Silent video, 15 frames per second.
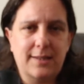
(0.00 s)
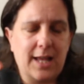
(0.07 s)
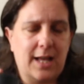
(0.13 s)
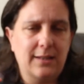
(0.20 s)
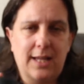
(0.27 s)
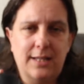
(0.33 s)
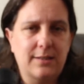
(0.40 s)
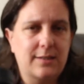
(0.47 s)

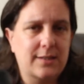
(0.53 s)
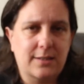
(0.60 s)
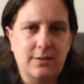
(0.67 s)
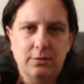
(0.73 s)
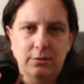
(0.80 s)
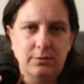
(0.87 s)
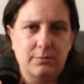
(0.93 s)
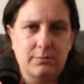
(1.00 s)
That lens
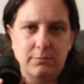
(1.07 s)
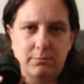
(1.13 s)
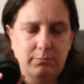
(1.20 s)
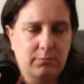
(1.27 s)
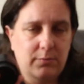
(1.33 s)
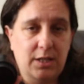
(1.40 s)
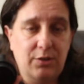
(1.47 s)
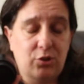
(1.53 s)
still
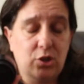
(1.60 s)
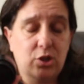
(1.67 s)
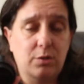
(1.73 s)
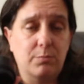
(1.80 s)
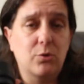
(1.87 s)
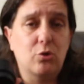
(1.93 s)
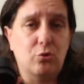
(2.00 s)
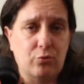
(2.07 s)
gives you
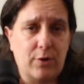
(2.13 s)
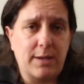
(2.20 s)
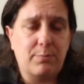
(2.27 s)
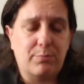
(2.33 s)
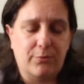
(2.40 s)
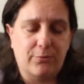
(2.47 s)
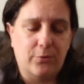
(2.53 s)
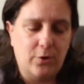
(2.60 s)
some great
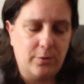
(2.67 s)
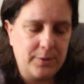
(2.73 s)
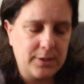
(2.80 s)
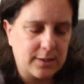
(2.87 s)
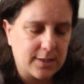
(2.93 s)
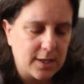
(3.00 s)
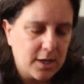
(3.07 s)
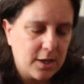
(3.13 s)

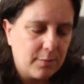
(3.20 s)
performance,